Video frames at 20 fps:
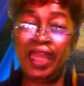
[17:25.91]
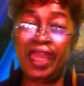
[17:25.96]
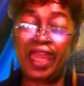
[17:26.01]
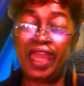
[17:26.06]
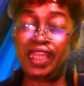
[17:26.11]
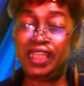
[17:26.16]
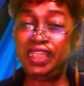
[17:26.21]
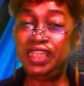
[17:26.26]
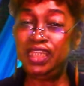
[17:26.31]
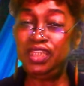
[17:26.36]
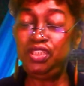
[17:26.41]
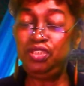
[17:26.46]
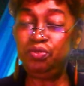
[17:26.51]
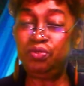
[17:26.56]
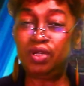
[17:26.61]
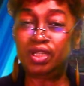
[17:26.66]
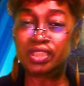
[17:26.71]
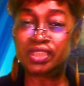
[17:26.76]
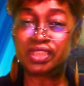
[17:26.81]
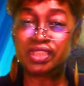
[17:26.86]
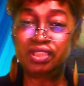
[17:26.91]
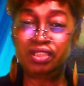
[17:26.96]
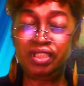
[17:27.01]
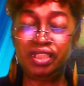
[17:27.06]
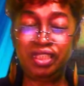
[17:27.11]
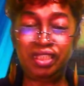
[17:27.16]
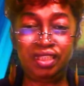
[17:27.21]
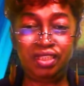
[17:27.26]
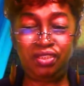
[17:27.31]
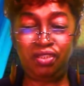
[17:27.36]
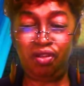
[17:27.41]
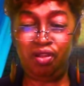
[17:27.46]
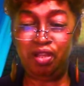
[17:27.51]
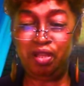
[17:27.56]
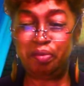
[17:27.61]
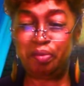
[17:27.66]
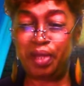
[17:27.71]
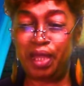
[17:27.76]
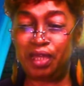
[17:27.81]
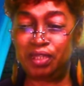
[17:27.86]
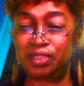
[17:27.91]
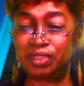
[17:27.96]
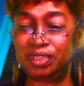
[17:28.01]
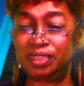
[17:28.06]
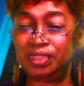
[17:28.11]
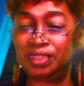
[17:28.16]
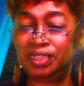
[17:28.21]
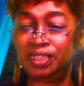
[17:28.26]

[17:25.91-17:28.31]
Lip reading: And here you are still here to talk about it.